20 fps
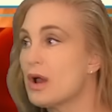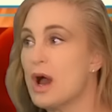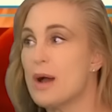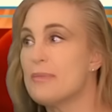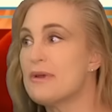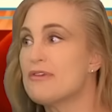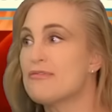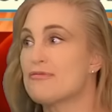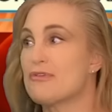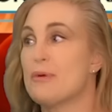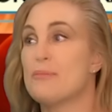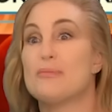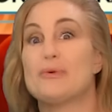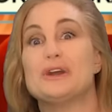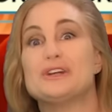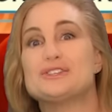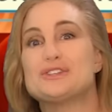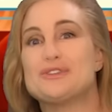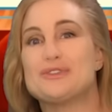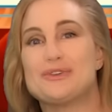coming from
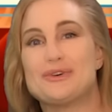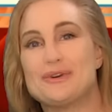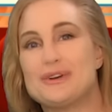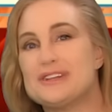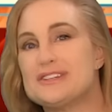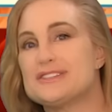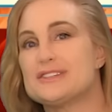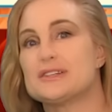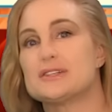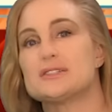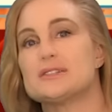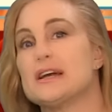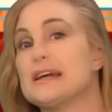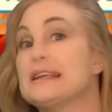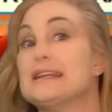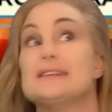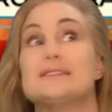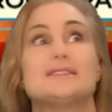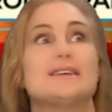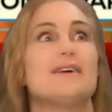Region
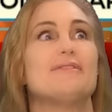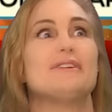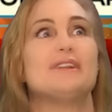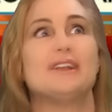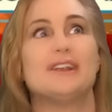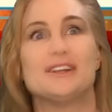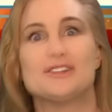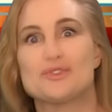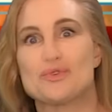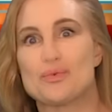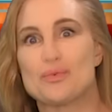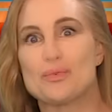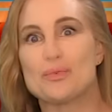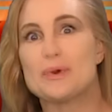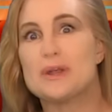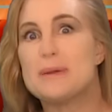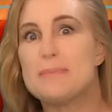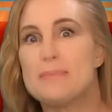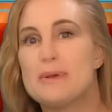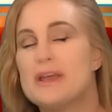3697, and it's a
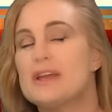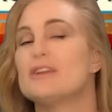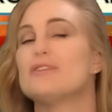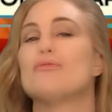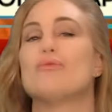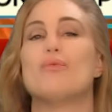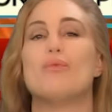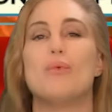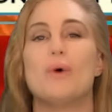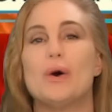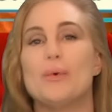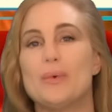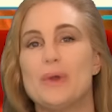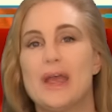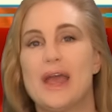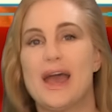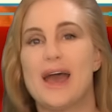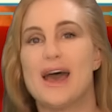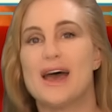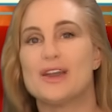repeat of what
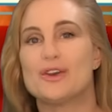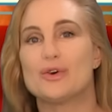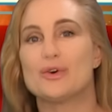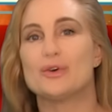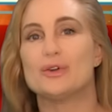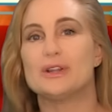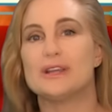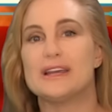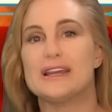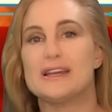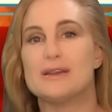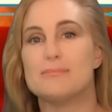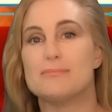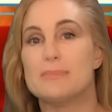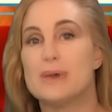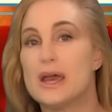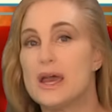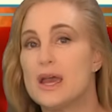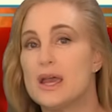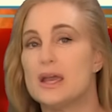we had early in
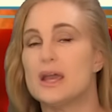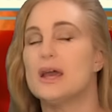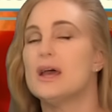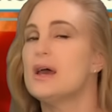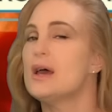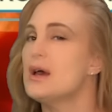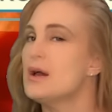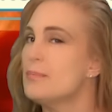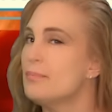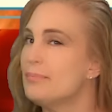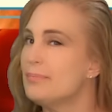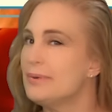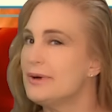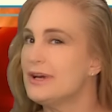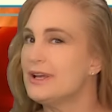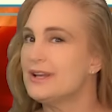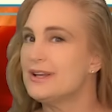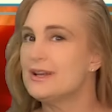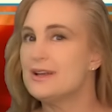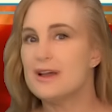May,
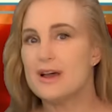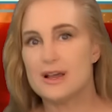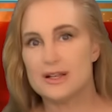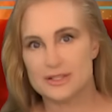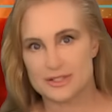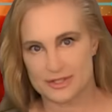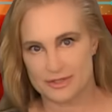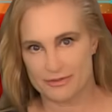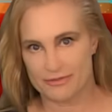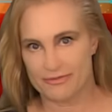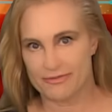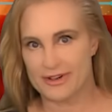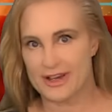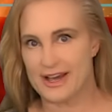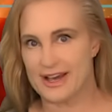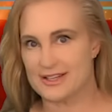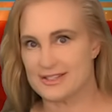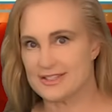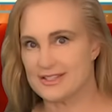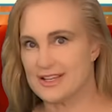but not so
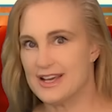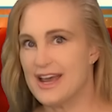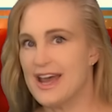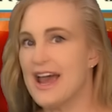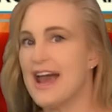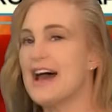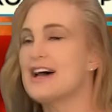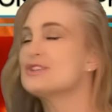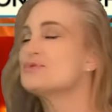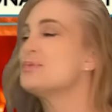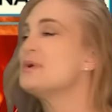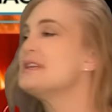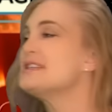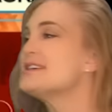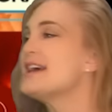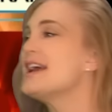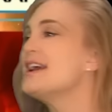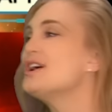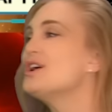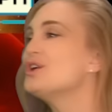fast. As we
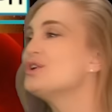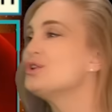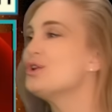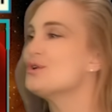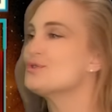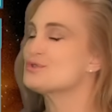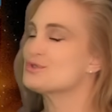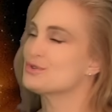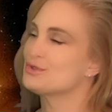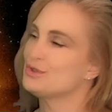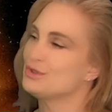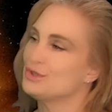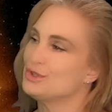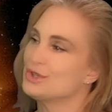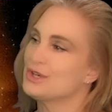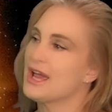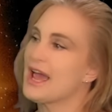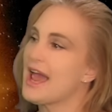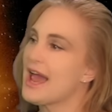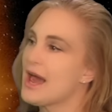take a closer
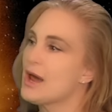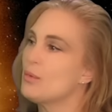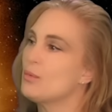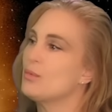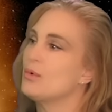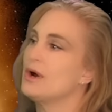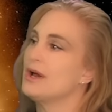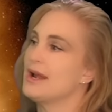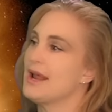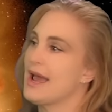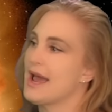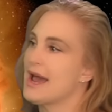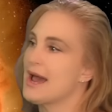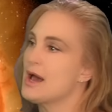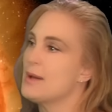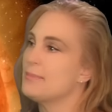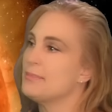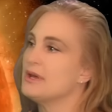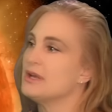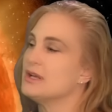look at what
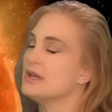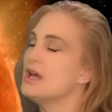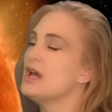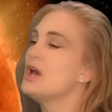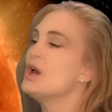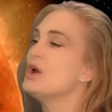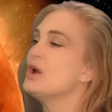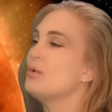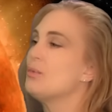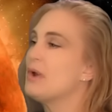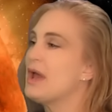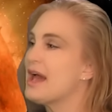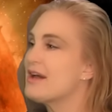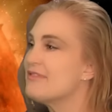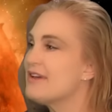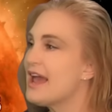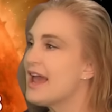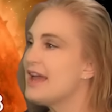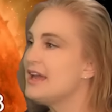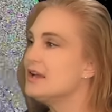happened, we
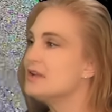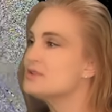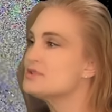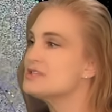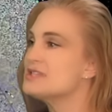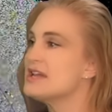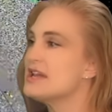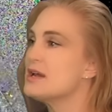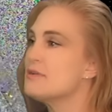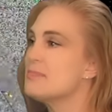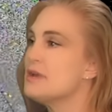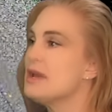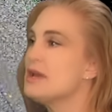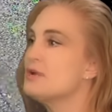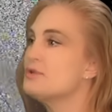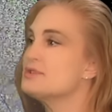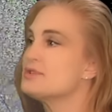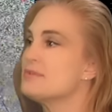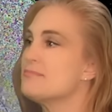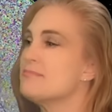have Halo
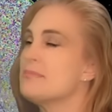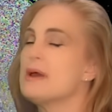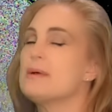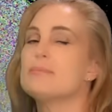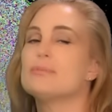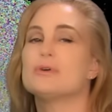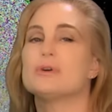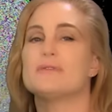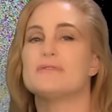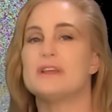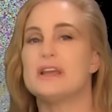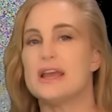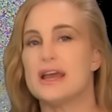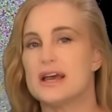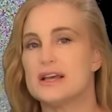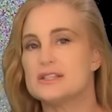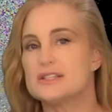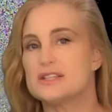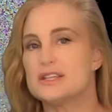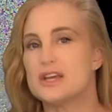CME, who's a member of the
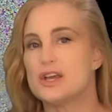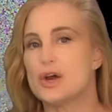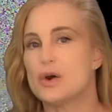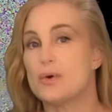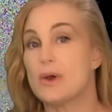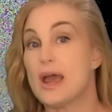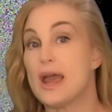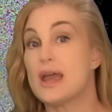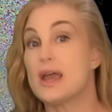SDO